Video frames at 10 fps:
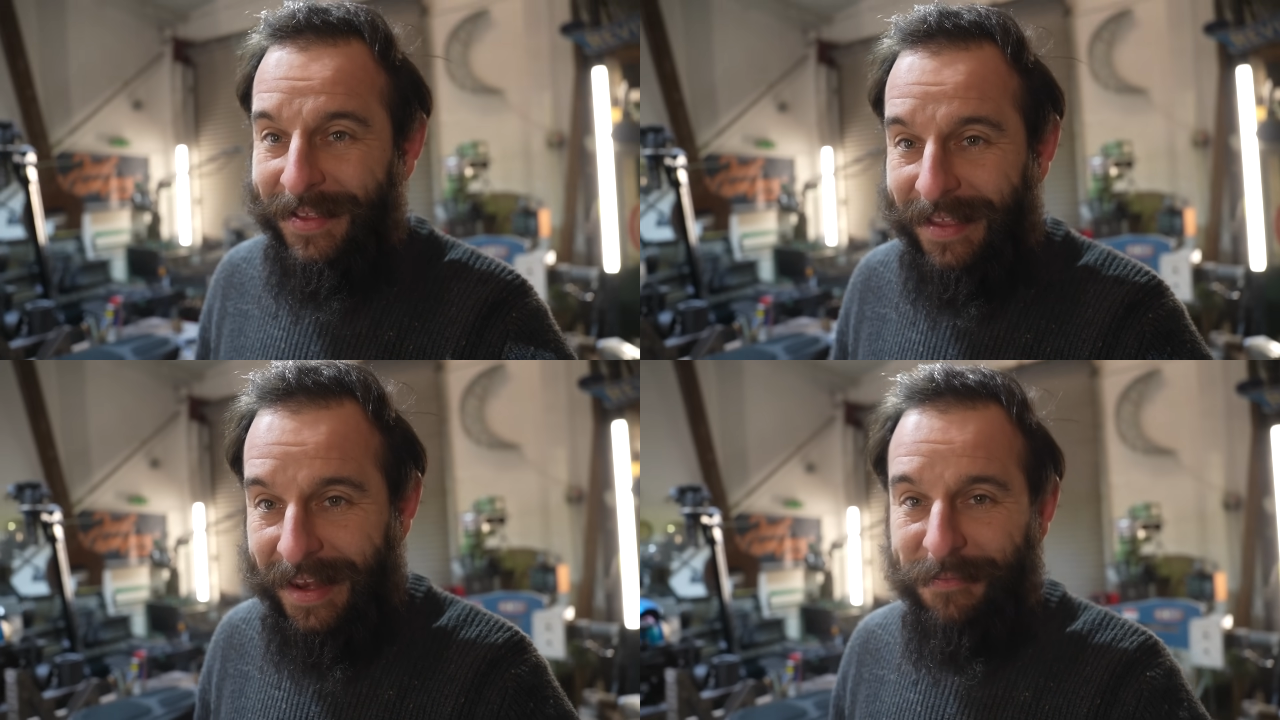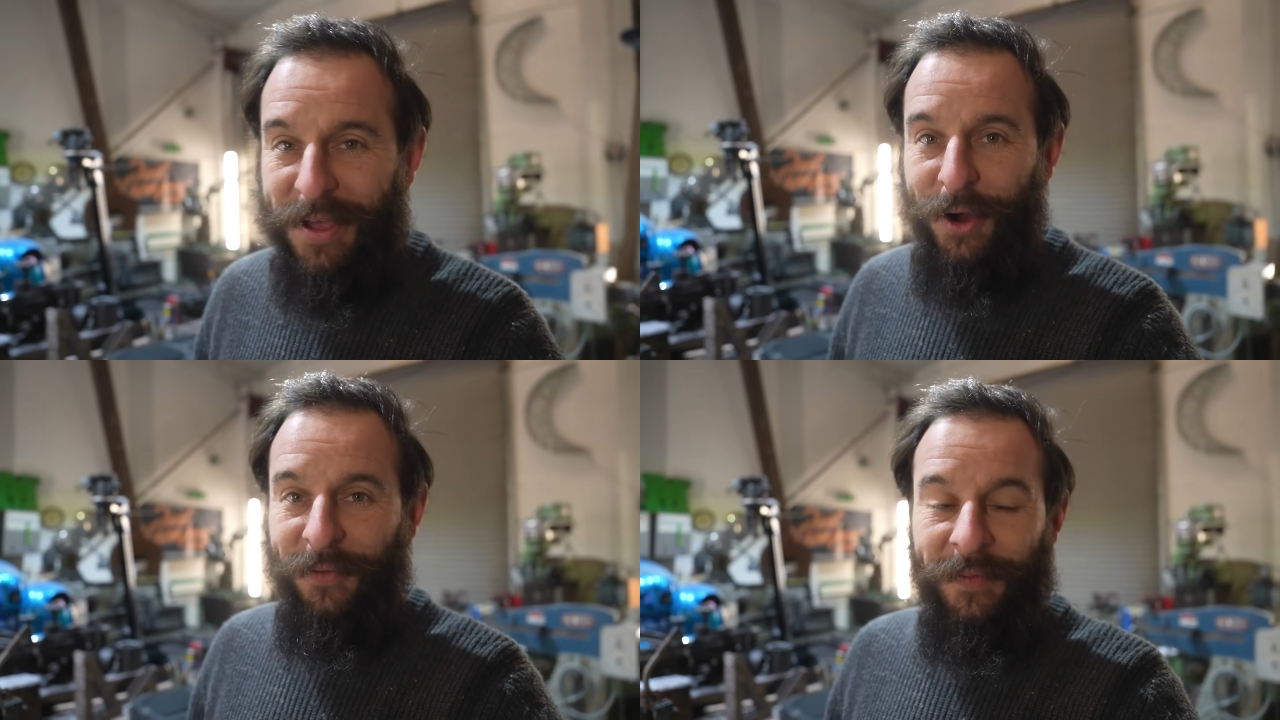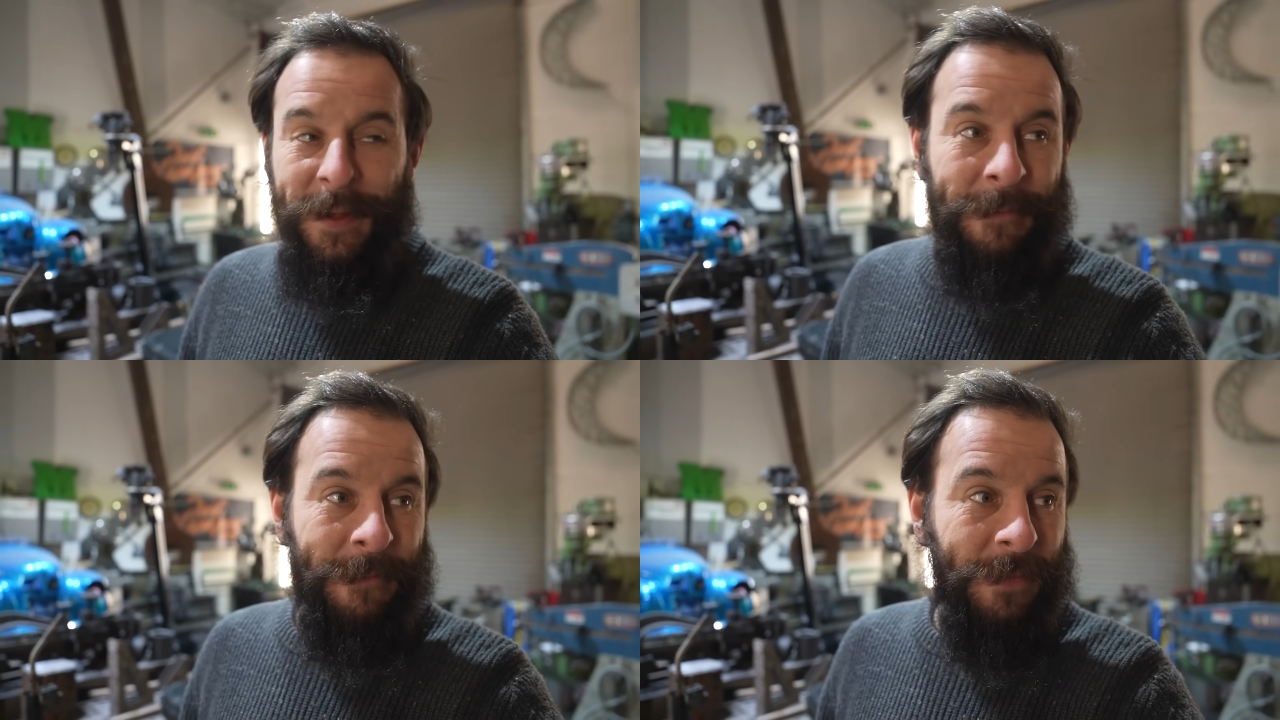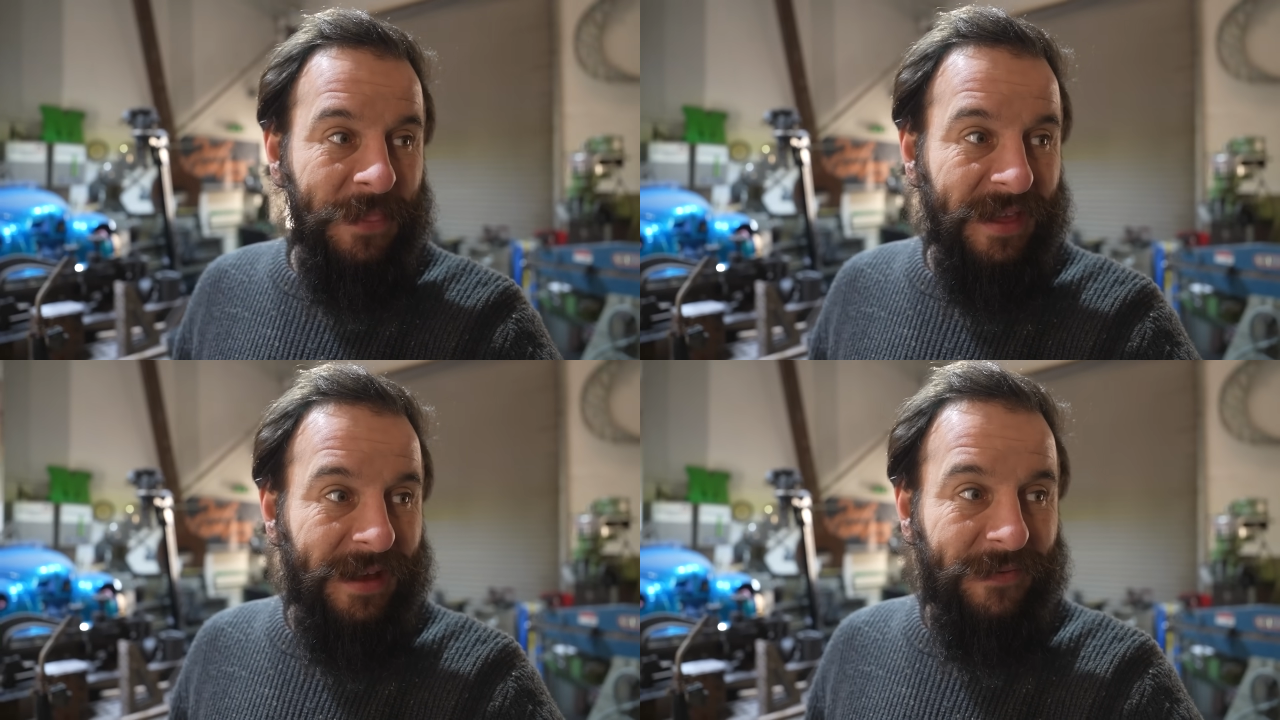telling me off
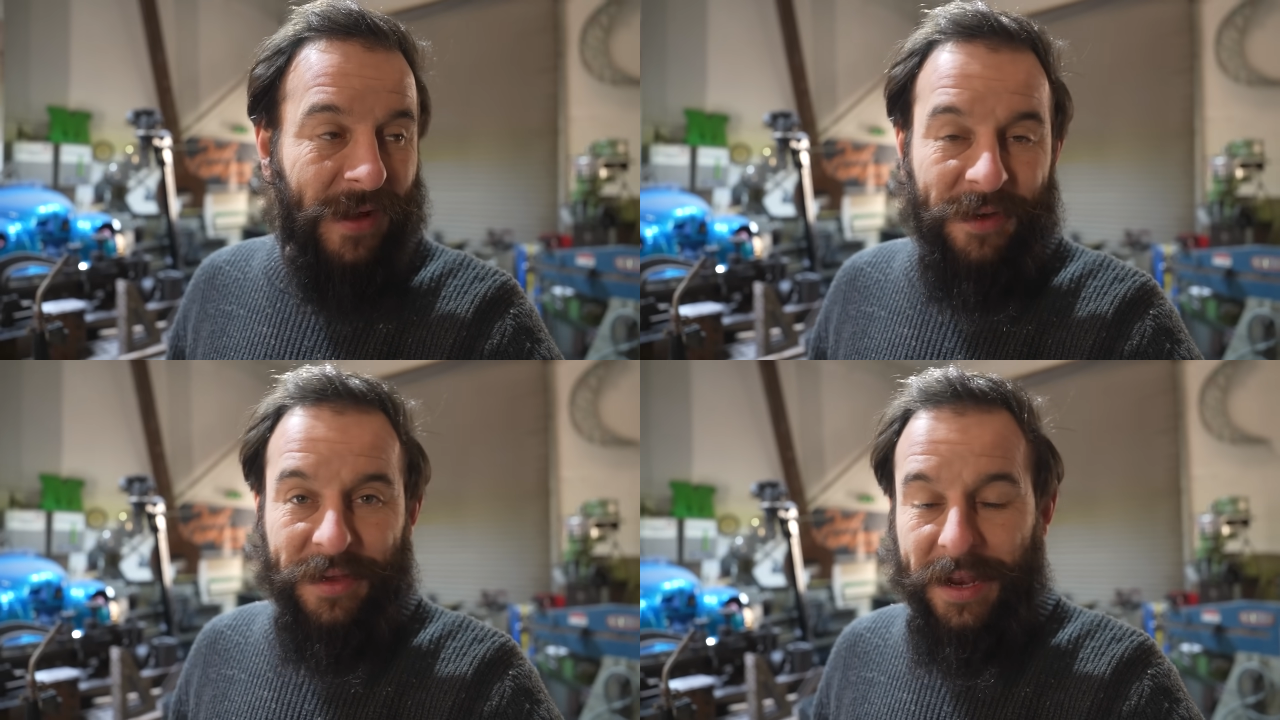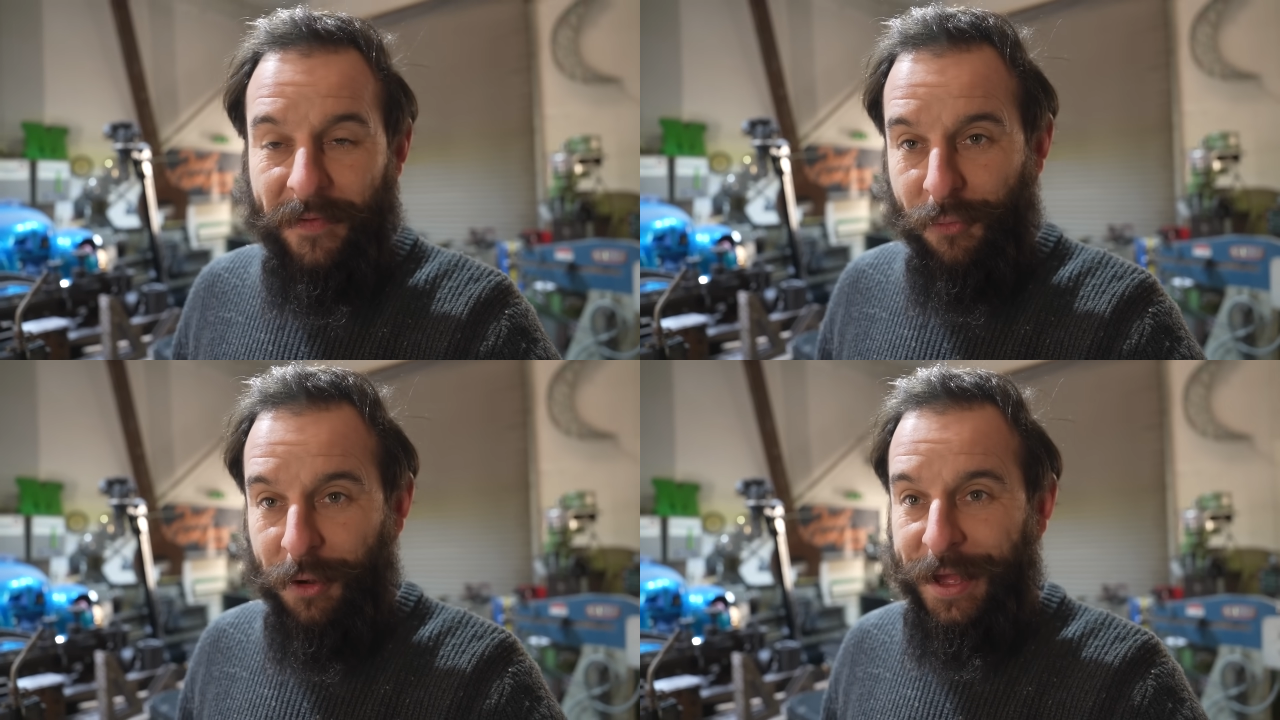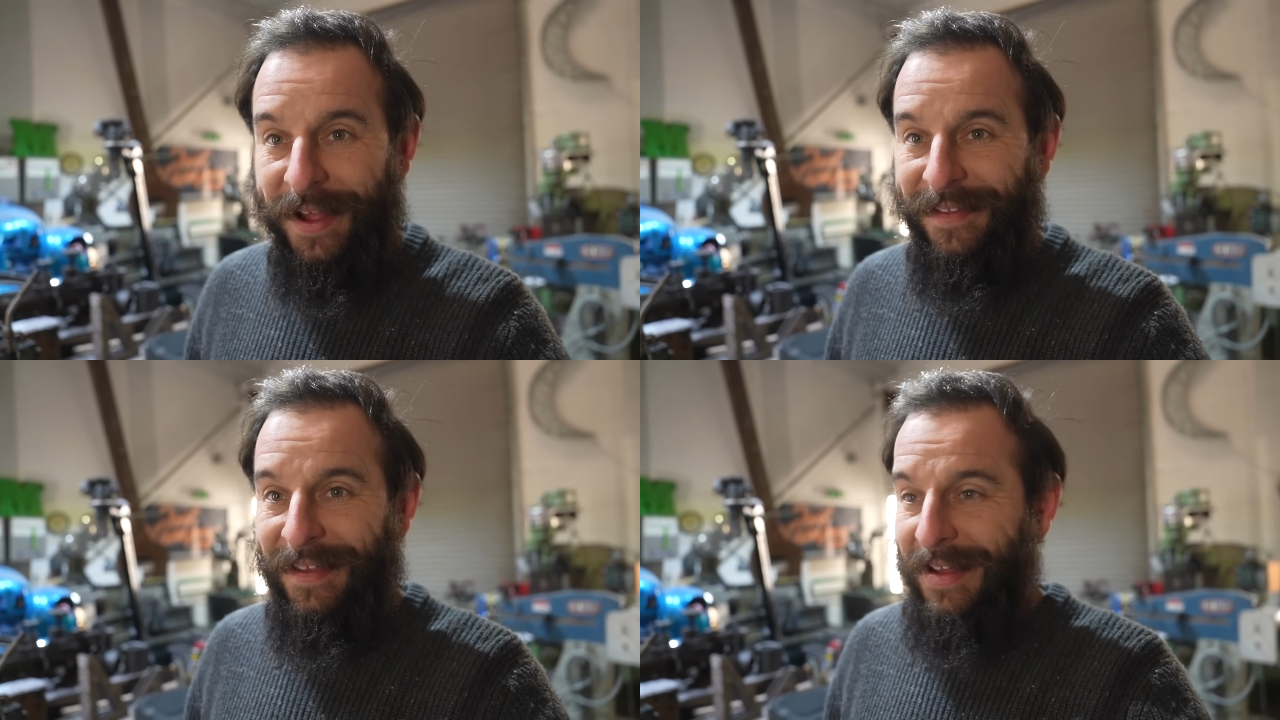for having another project.